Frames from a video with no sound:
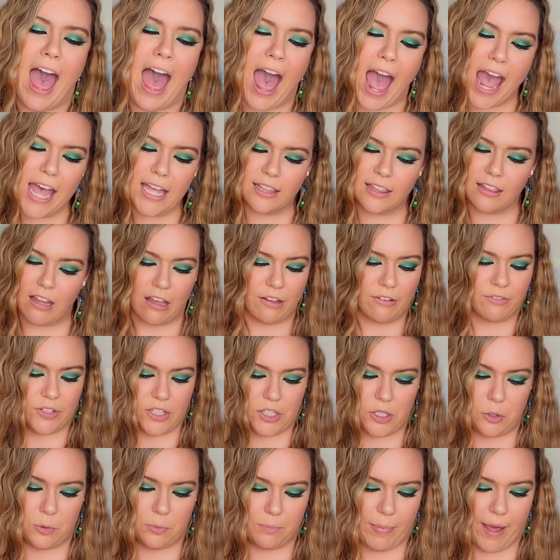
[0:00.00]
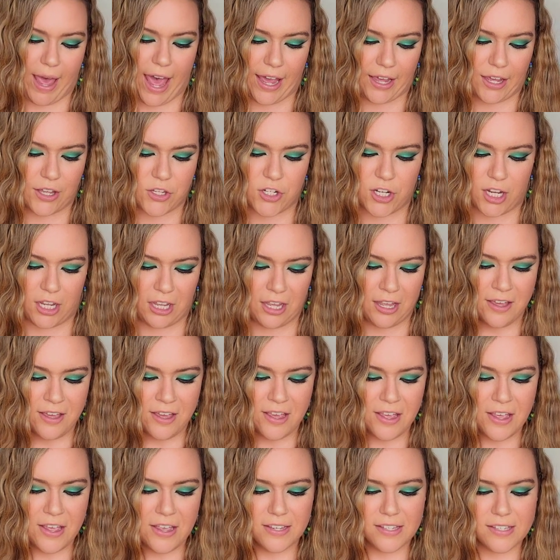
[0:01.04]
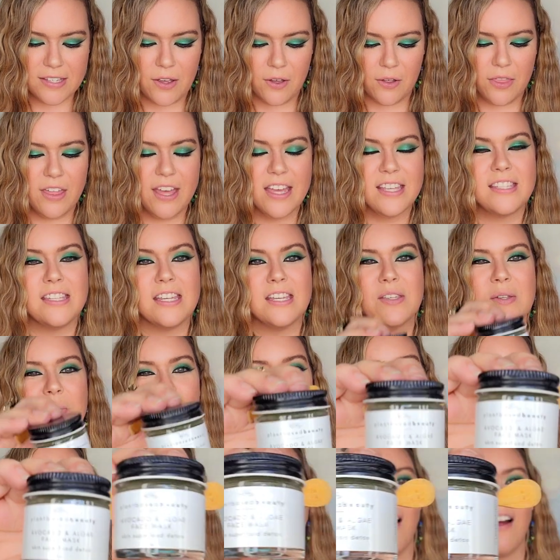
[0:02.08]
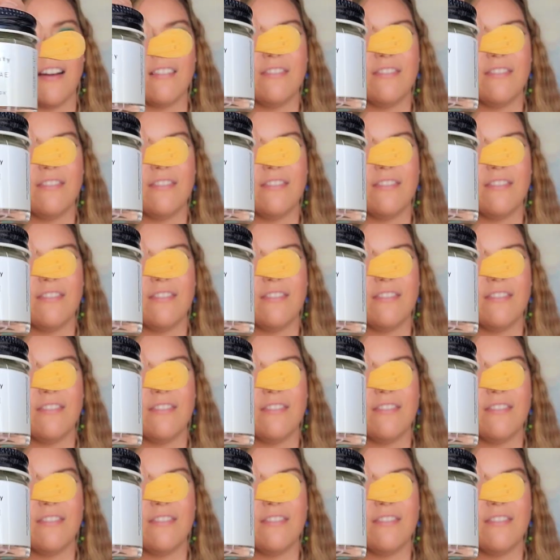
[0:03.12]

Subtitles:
I love cute packaging. So this is what our